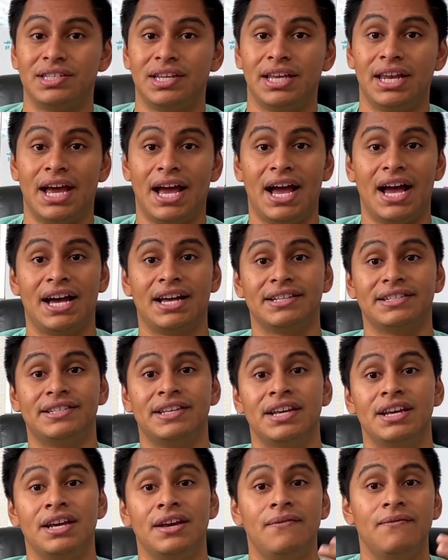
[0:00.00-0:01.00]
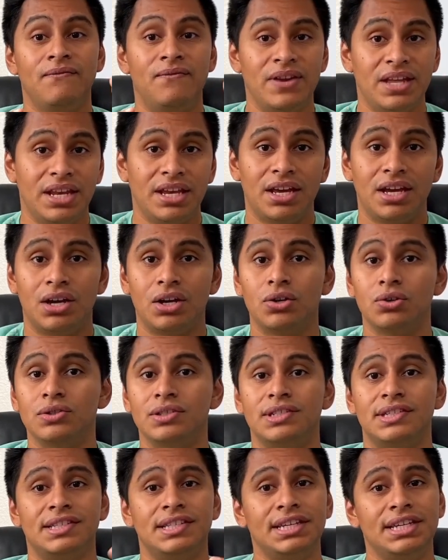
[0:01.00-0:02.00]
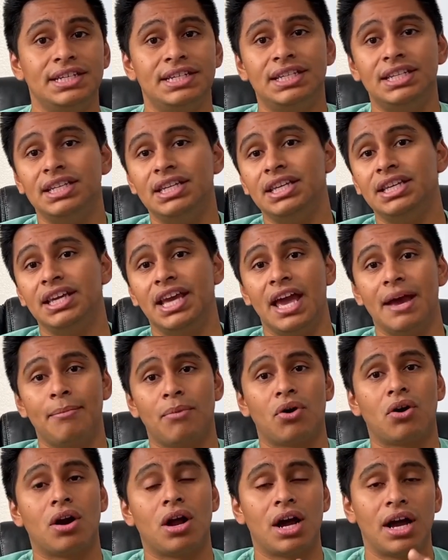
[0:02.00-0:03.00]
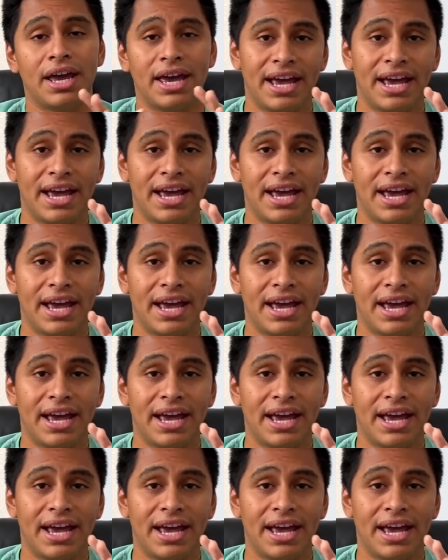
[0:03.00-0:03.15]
It has videos, CT, MRI,